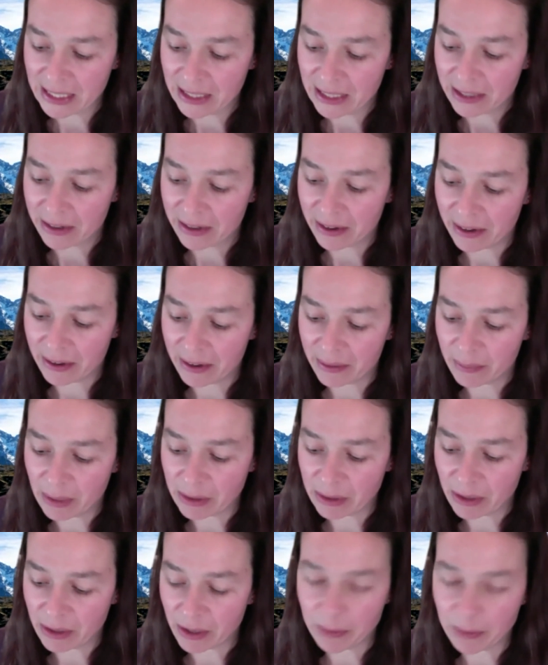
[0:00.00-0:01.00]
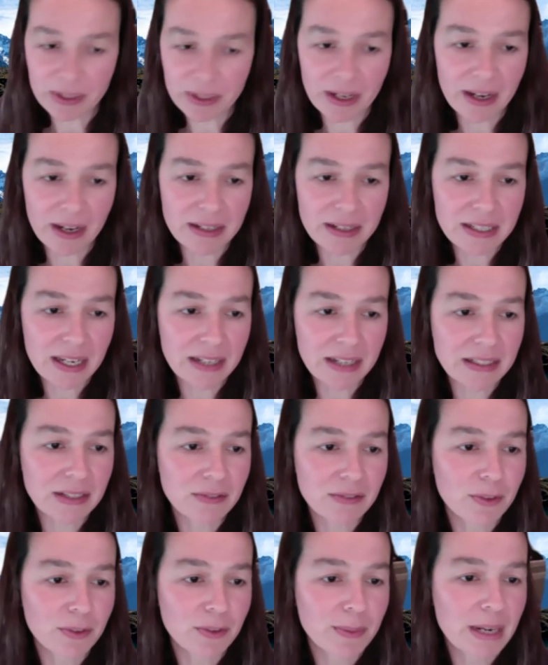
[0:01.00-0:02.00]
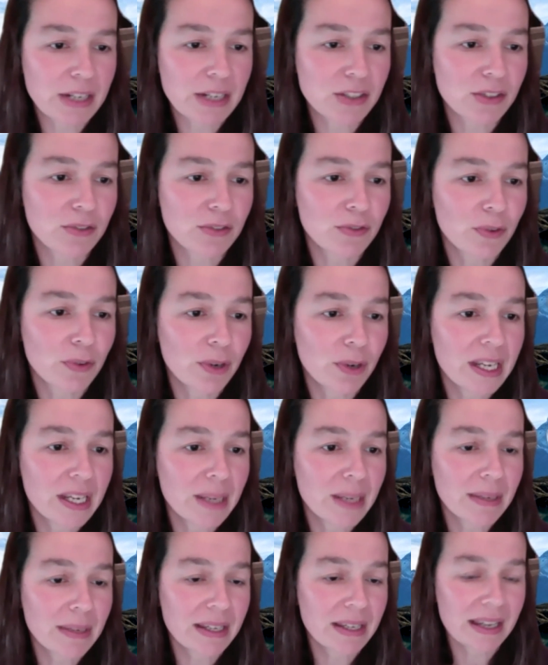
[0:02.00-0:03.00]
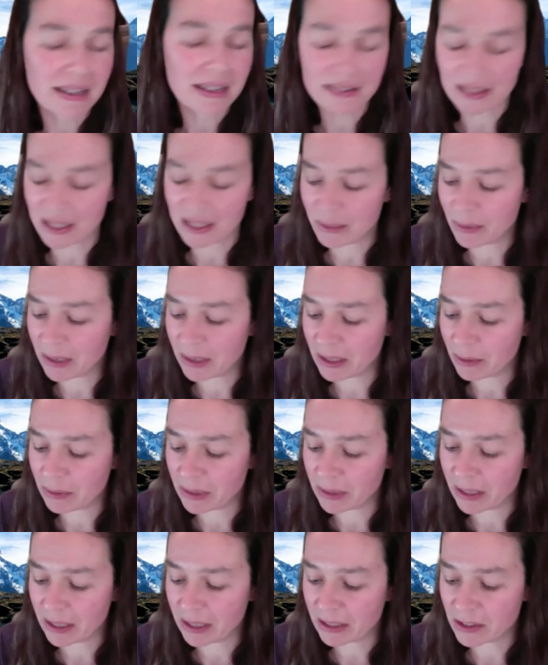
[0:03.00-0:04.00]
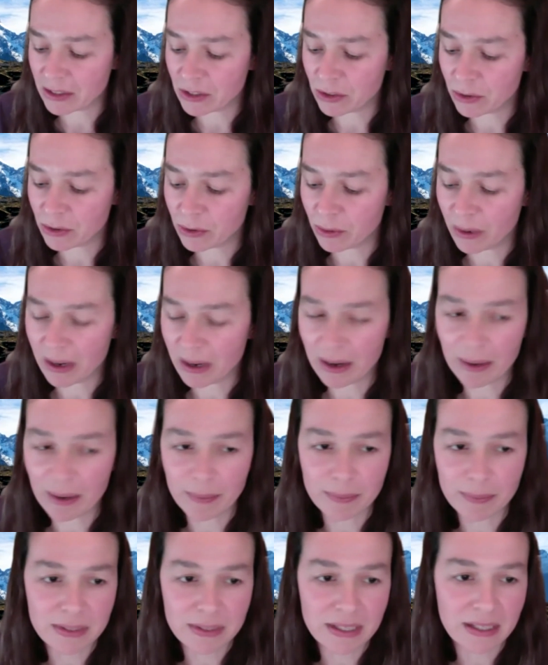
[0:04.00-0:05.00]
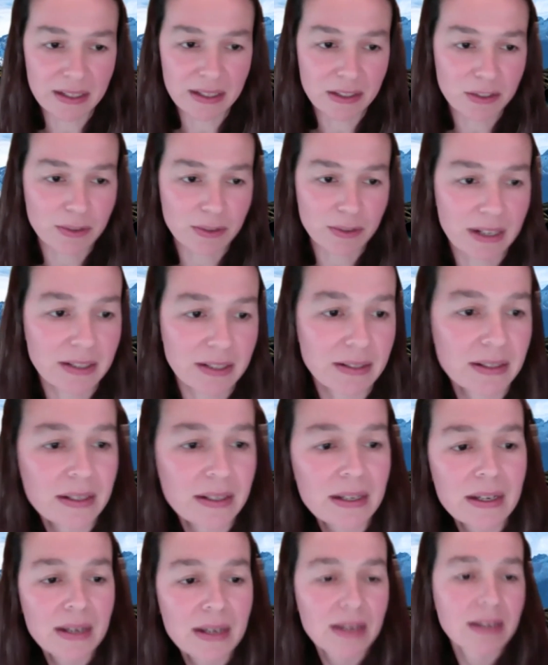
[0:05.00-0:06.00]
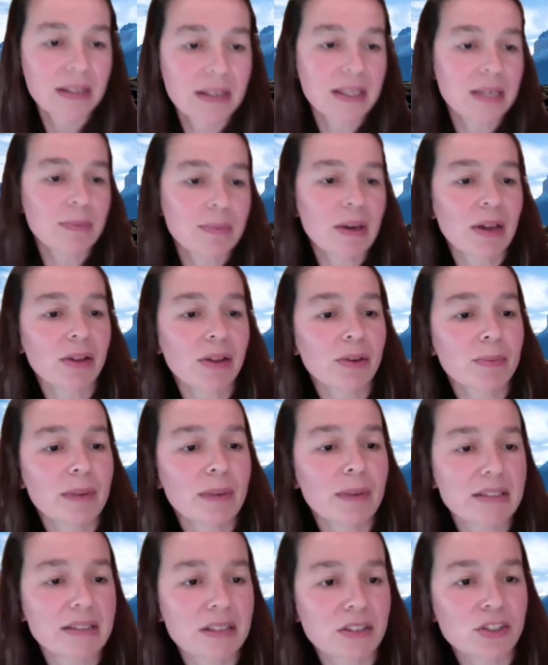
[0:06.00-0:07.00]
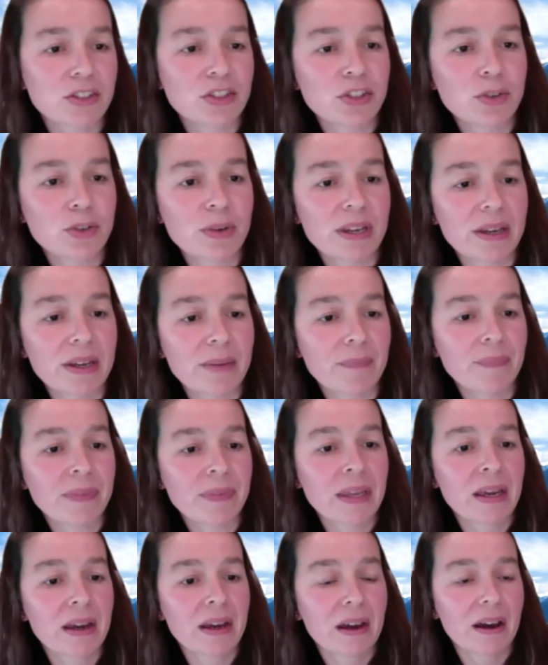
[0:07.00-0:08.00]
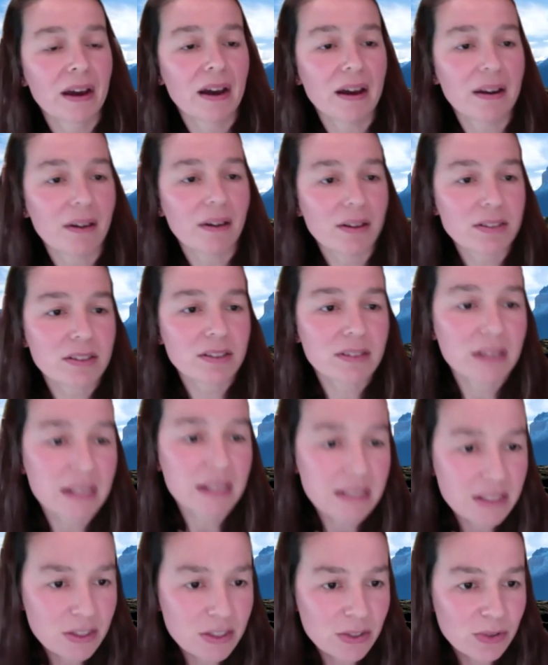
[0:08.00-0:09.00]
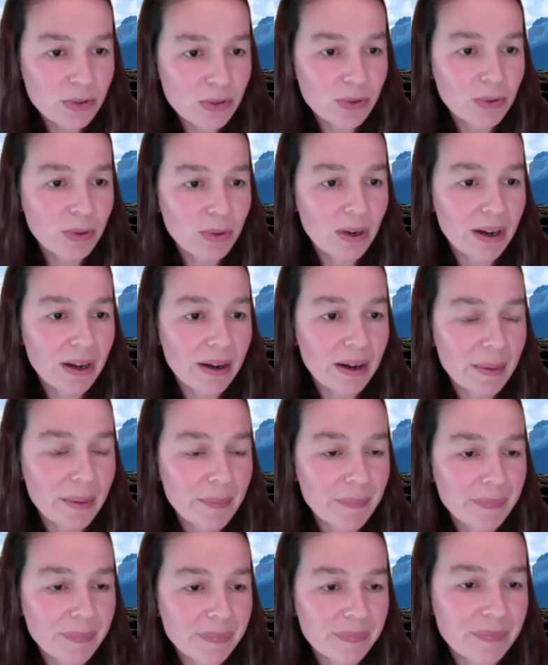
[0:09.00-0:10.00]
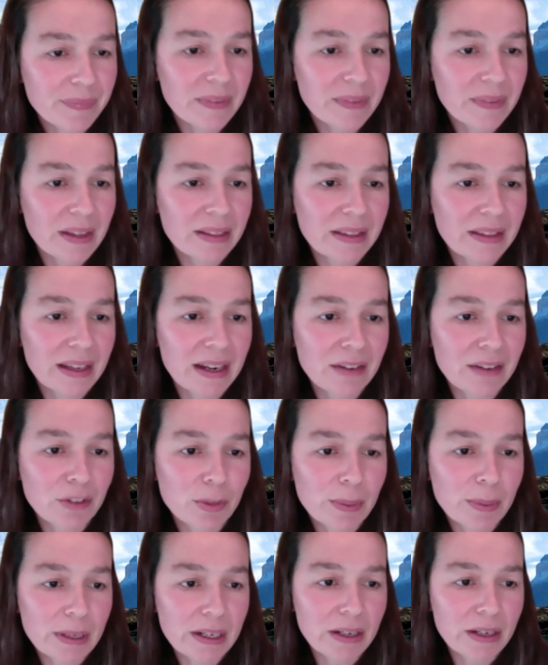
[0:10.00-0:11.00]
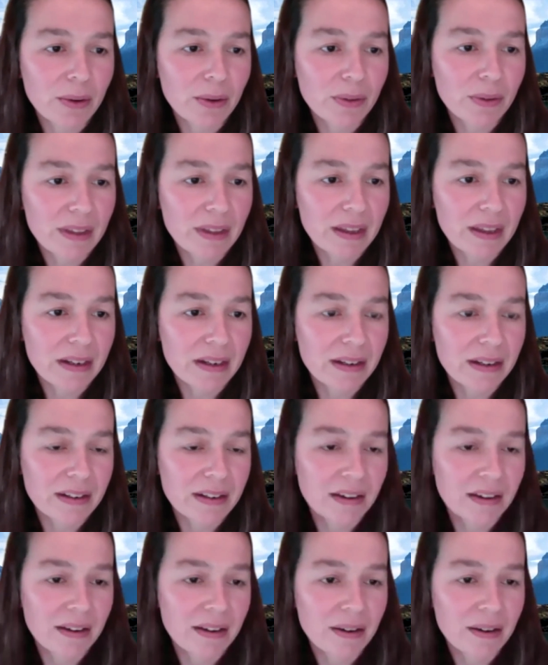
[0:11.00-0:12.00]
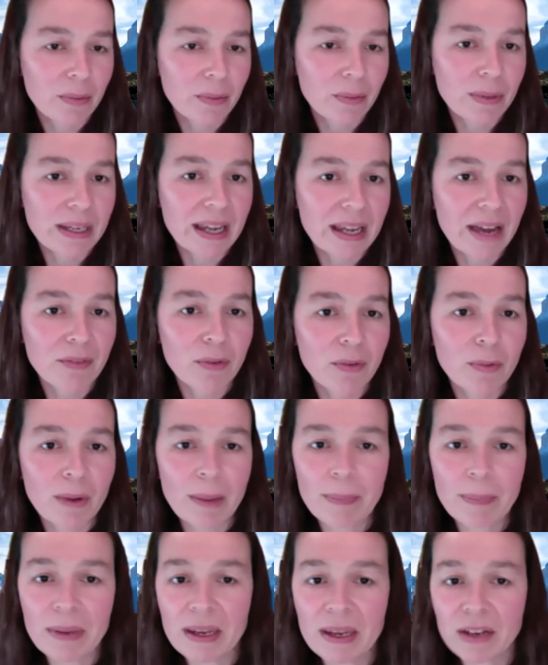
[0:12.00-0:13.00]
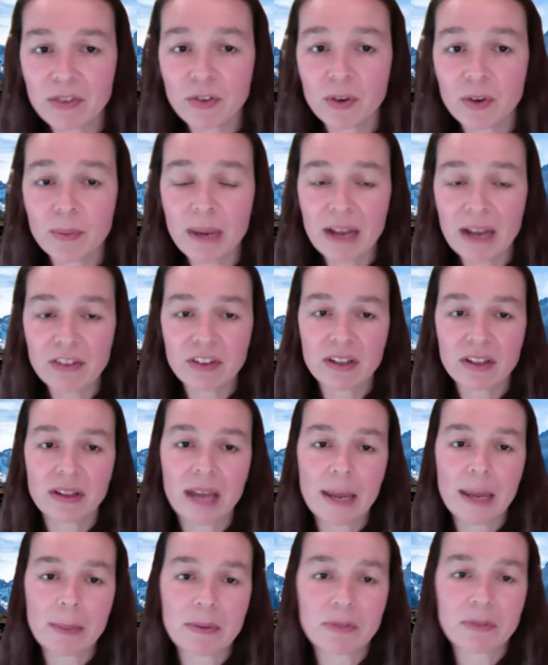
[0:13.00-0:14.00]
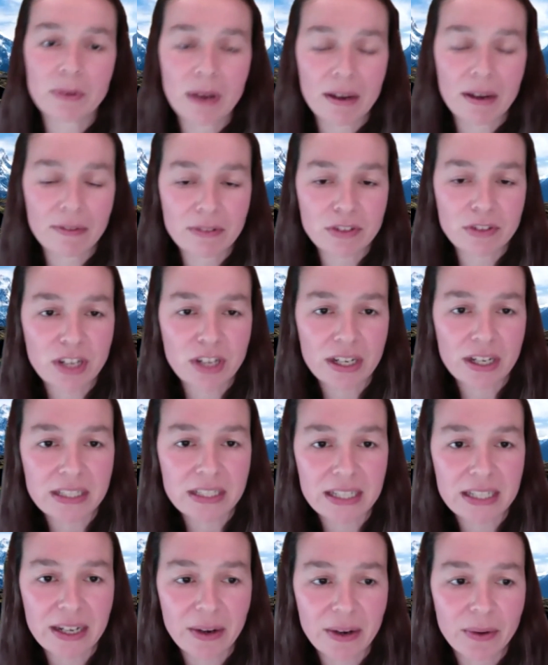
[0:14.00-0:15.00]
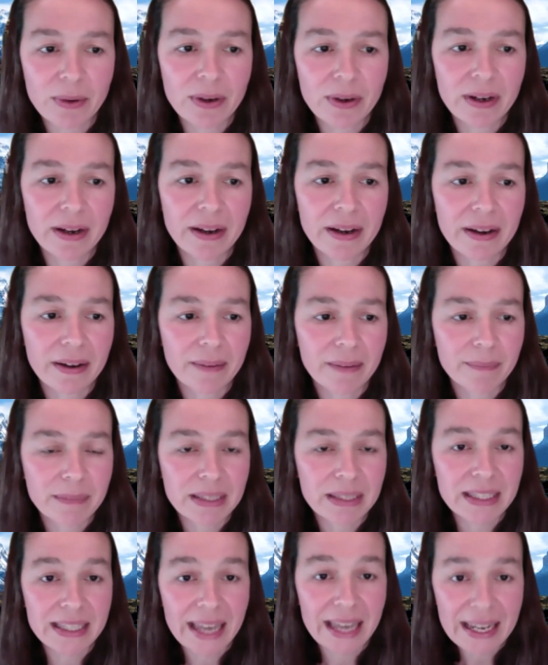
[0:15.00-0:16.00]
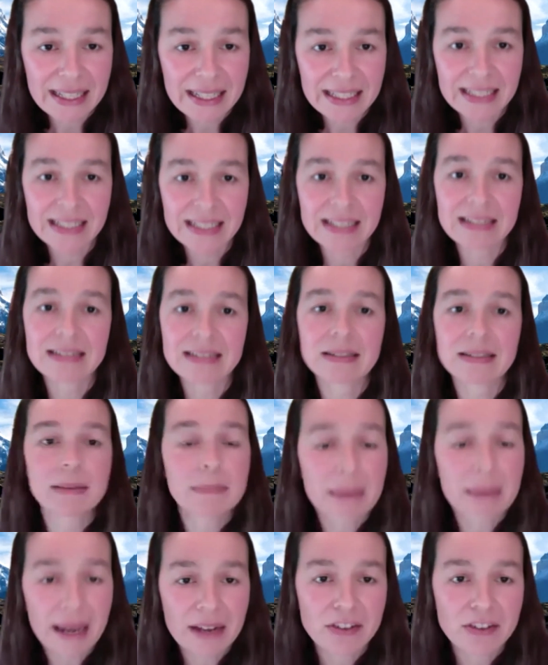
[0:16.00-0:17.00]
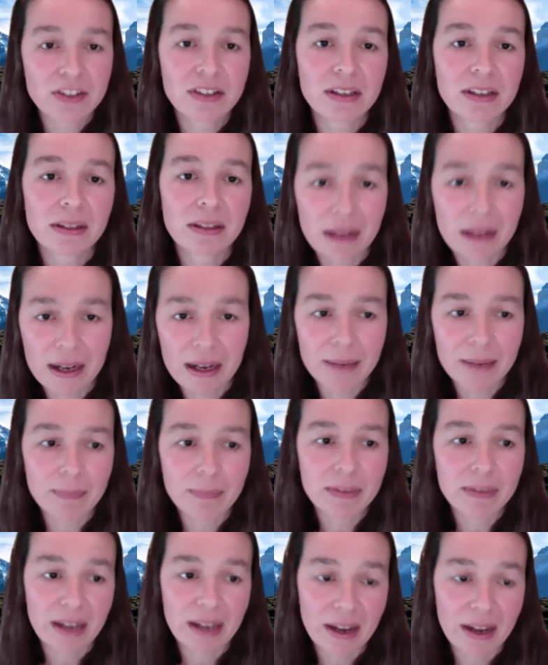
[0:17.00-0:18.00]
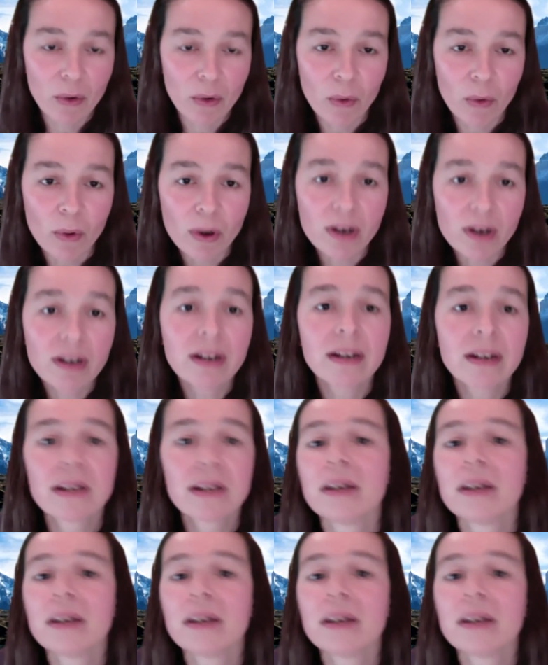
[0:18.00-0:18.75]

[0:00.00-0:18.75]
um, along with contact information for him in case anybody would like to um, send a direct email or message to him. I'd also like to um, let everybody know that uh, we have a web page for Imagining Lyme if you haven't checked it out um, yet. It is imagininglyme.org.